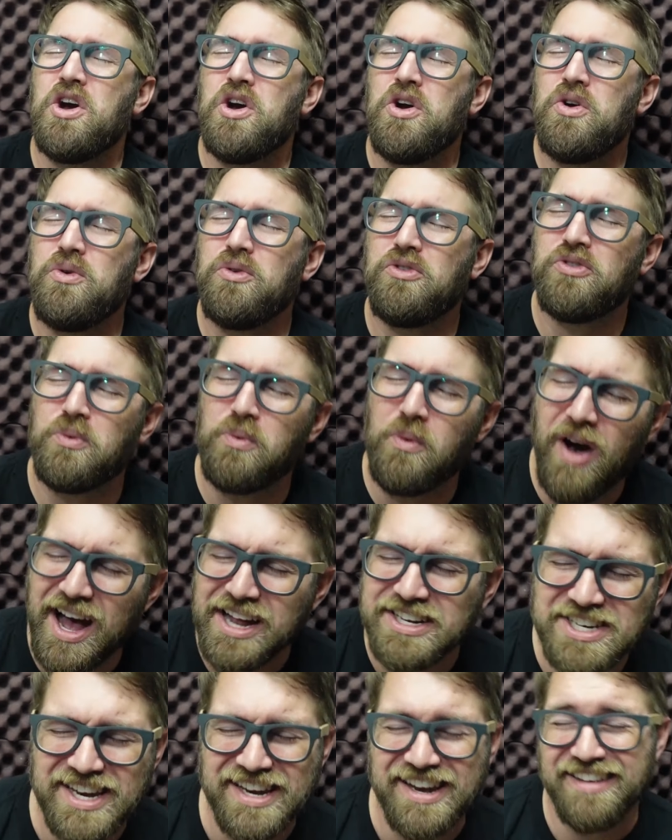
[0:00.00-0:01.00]
who's
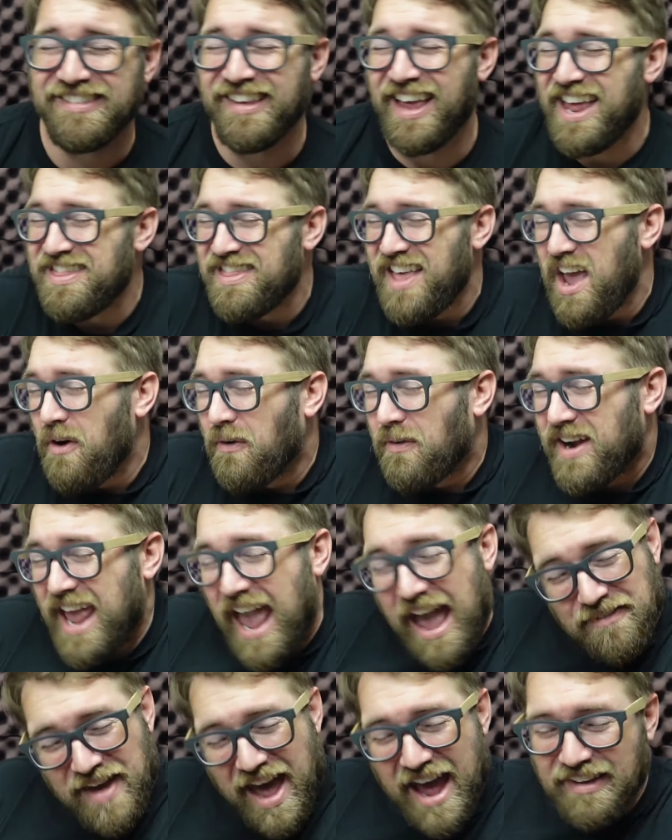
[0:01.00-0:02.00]
watching this, and they already
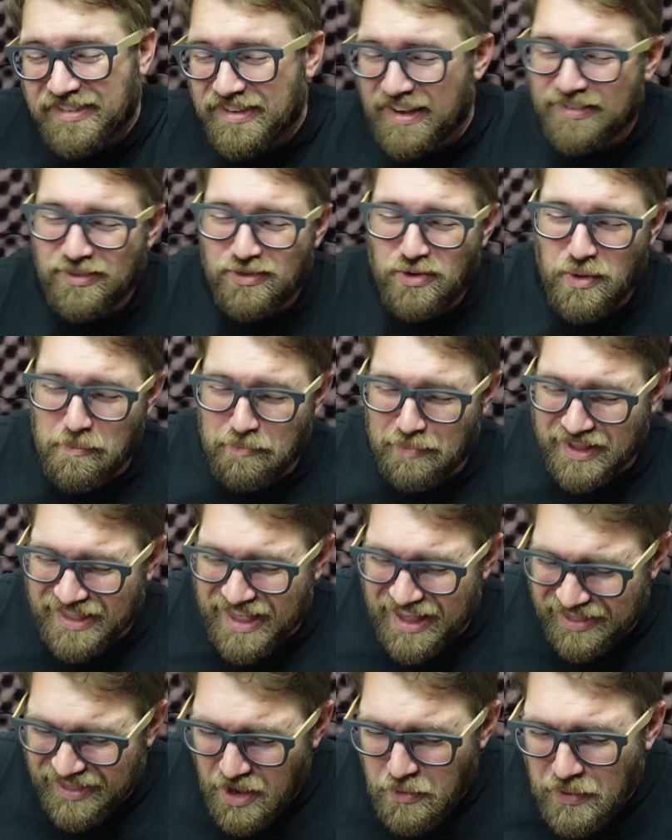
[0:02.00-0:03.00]
have access to it, but
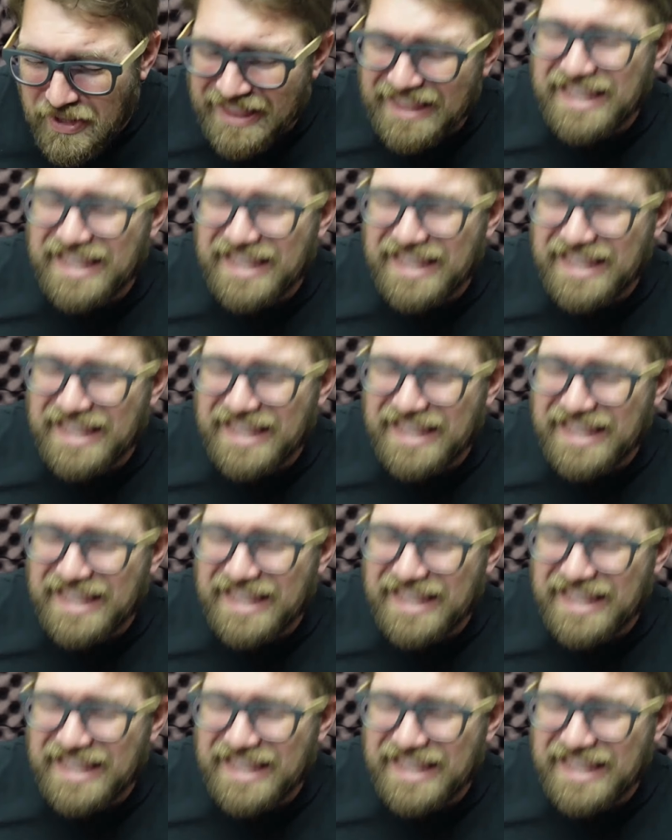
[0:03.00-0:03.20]
that they would